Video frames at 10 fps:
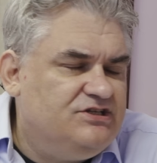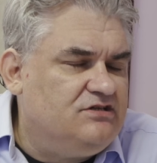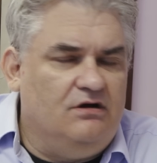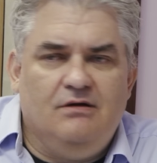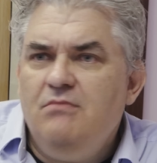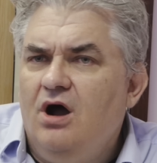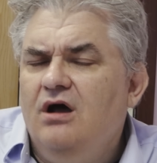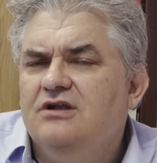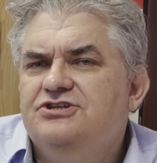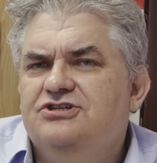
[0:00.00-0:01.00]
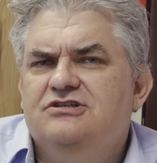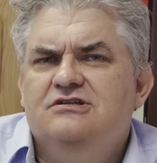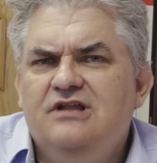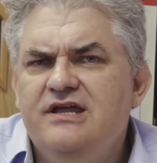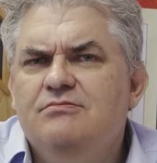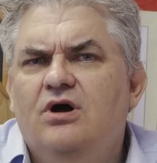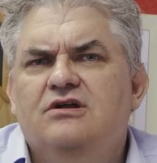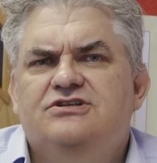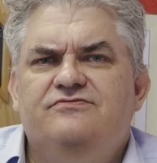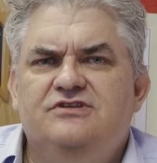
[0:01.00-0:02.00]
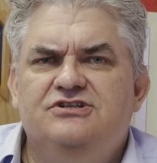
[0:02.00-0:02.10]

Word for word: to start? March, late March of